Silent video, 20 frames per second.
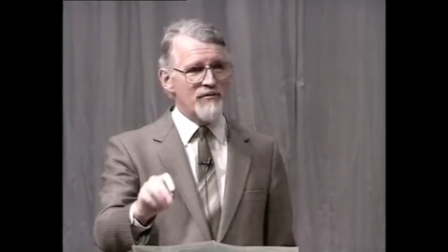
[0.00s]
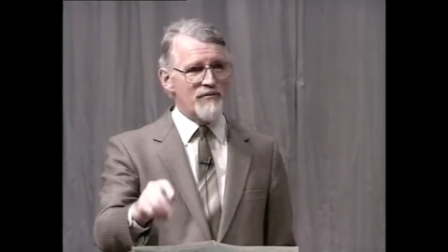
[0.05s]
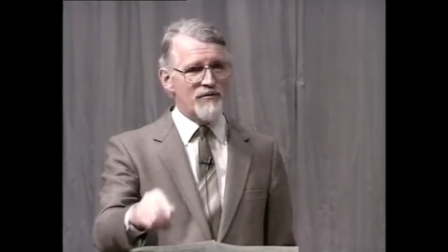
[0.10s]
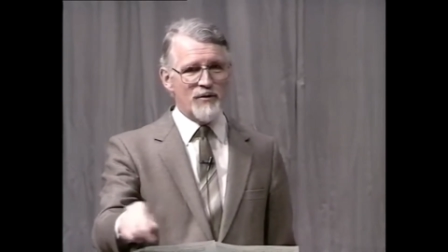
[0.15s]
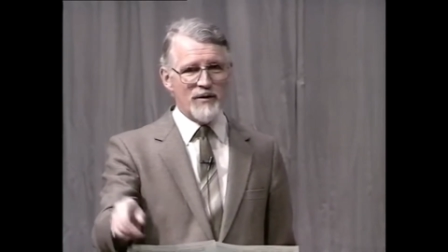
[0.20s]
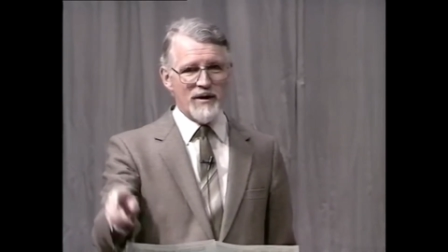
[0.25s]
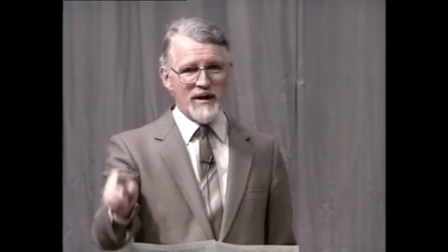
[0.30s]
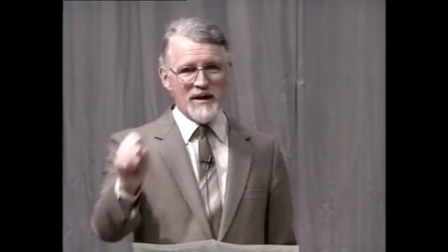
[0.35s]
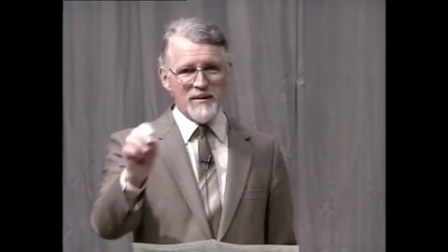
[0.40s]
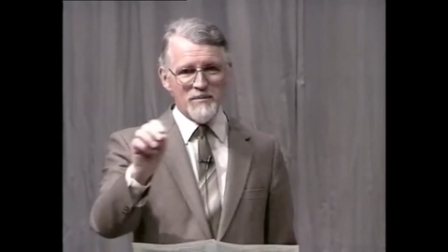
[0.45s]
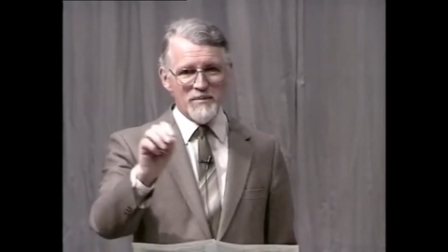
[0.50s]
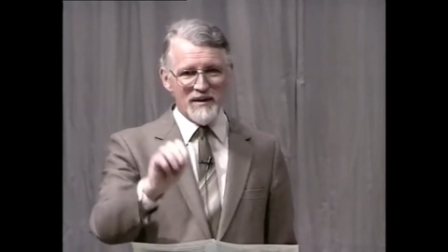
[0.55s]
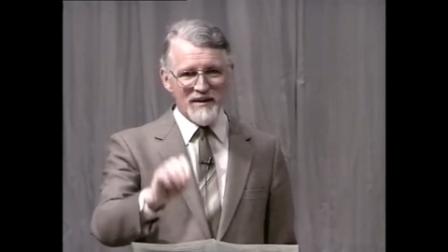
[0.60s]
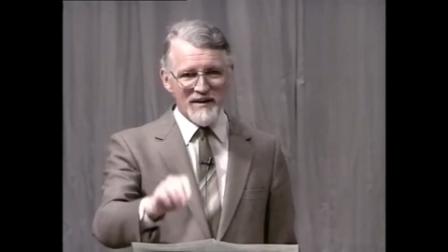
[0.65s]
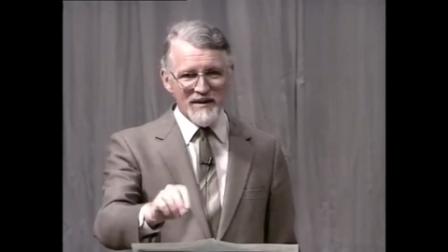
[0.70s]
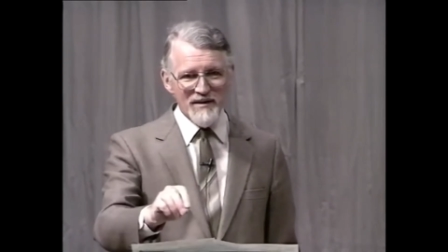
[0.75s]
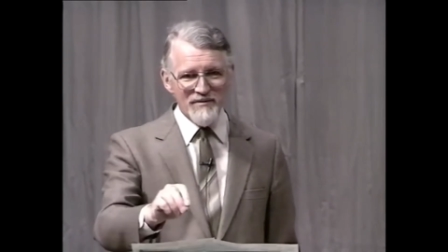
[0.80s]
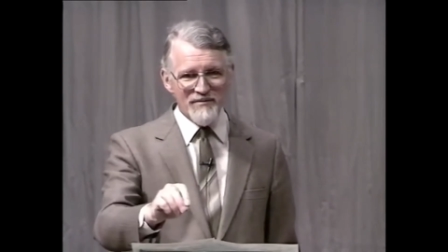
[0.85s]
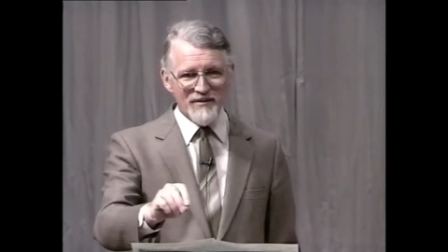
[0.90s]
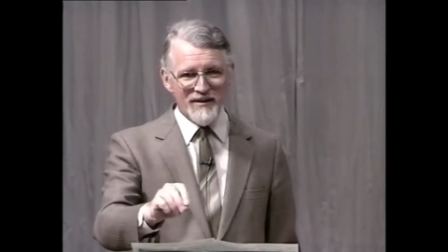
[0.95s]
for a
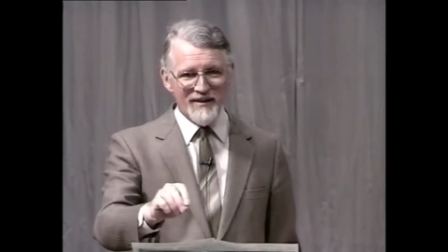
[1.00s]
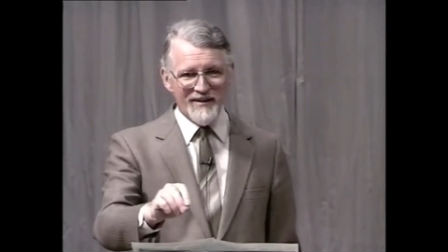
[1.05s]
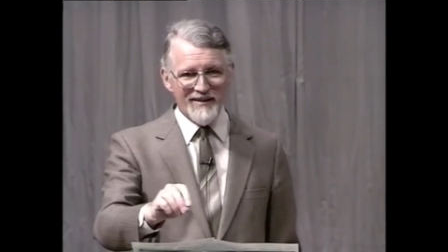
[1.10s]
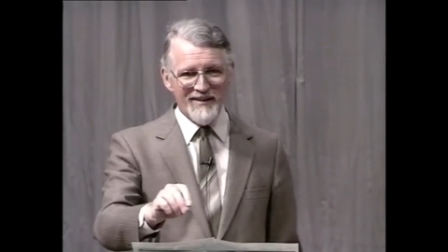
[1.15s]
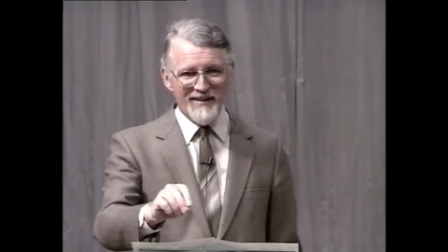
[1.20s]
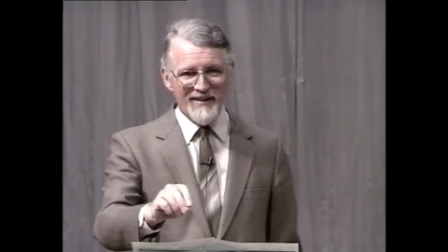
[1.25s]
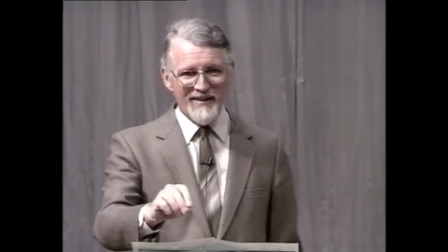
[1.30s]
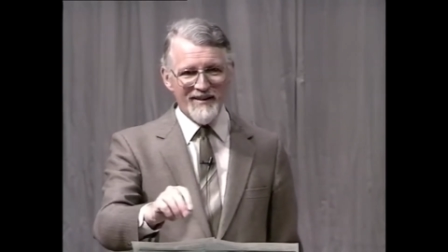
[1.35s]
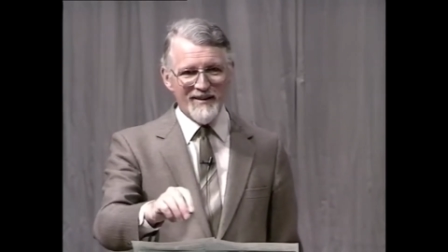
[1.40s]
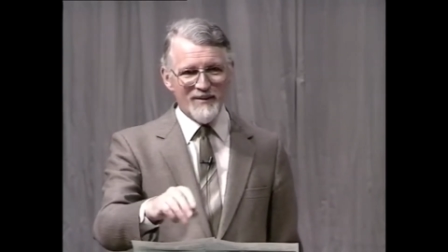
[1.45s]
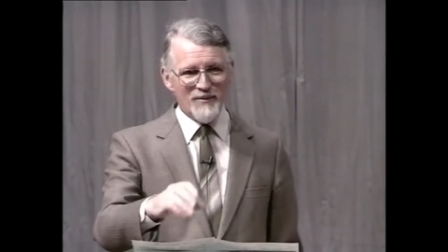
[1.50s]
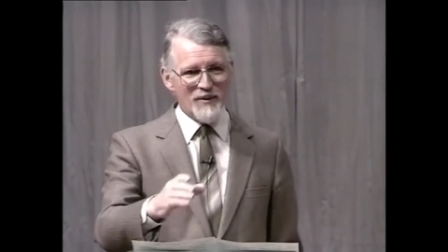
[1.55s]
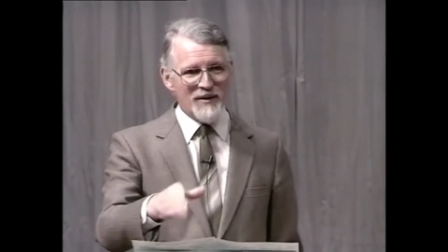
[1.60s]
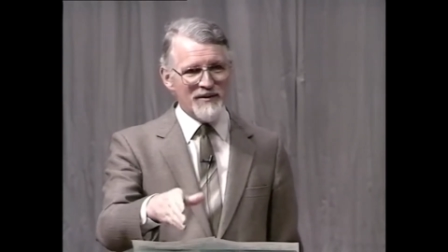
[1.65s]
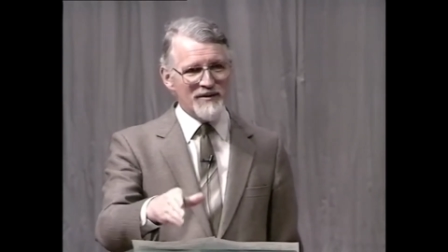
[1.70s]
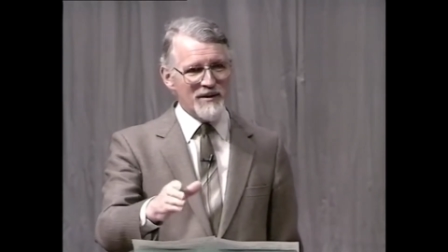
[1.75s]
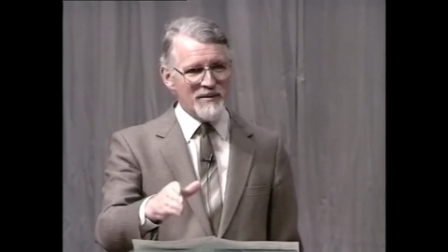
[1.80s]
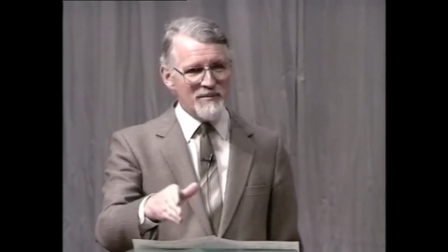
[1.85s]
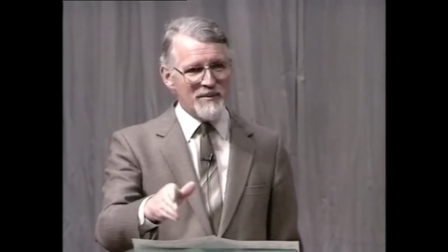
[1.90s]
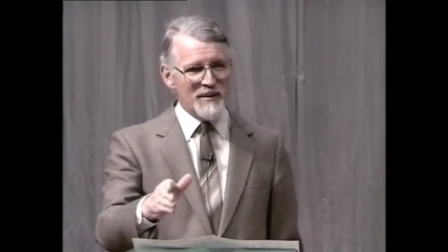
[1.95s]
believer
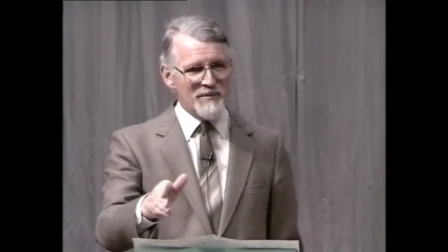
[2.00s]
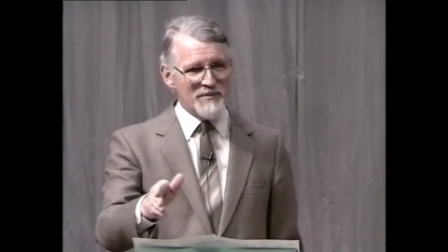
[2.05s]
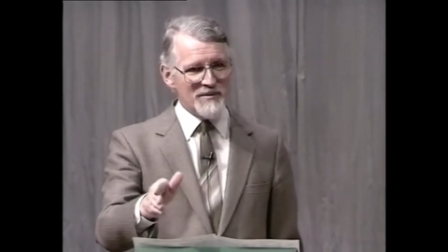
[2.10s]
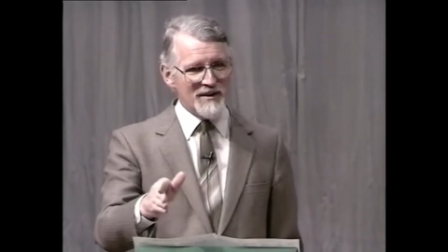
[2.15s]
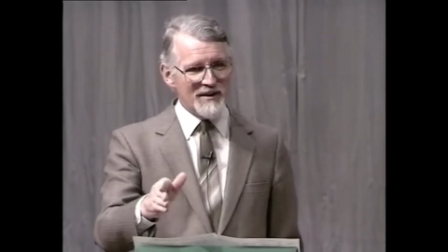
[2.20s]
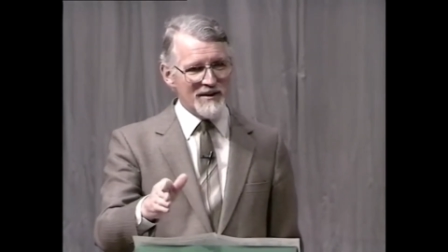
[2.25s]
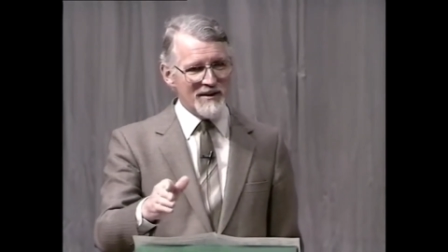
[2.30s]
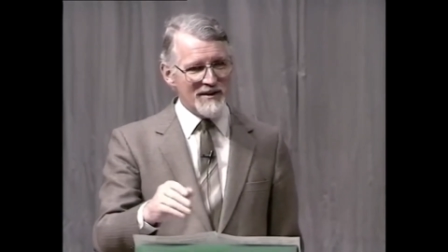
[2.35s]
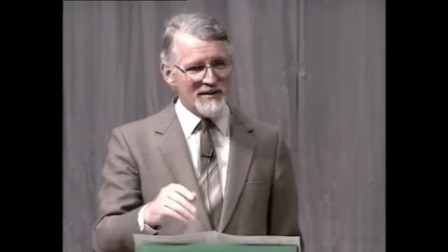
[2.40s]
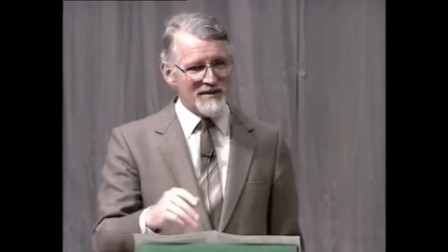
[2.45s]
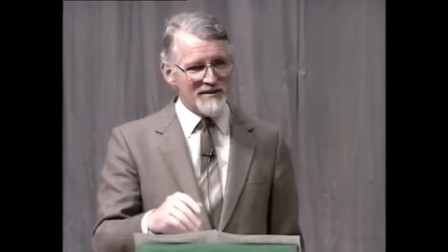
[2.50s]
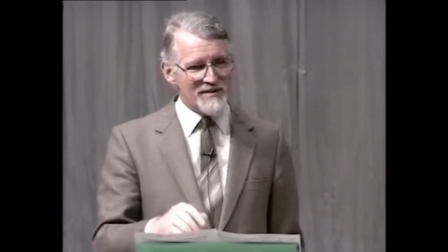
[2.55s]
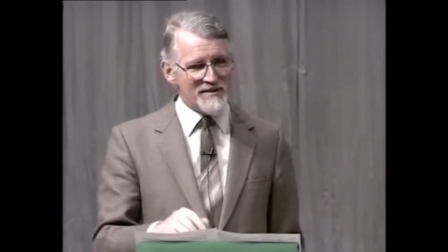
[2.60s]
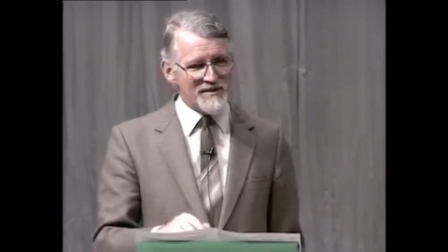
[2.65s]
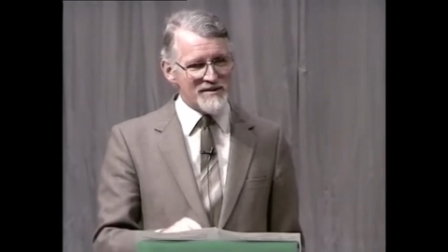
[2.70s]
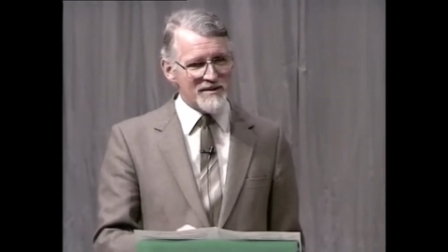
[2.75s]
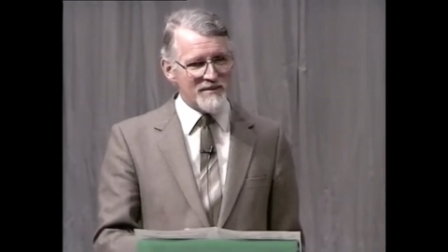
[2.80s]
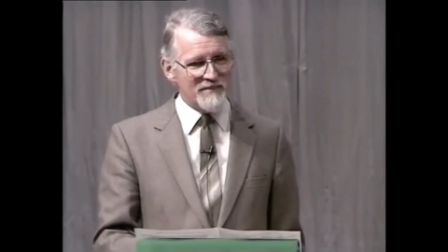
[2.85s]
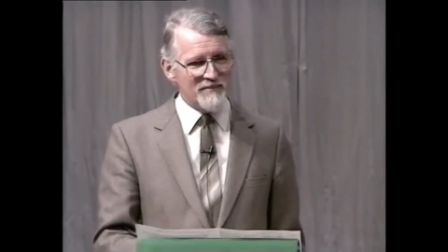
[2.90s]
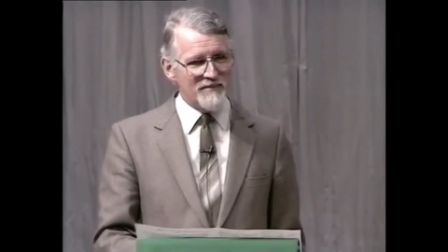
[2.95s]
when they're
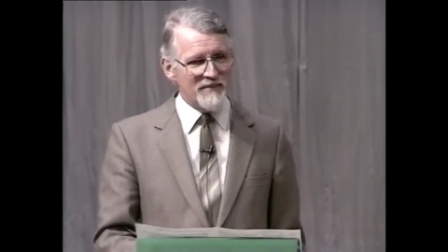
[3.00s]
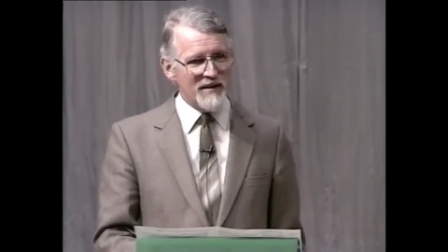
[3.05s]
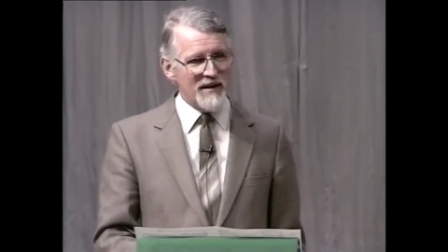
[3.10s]
baptized?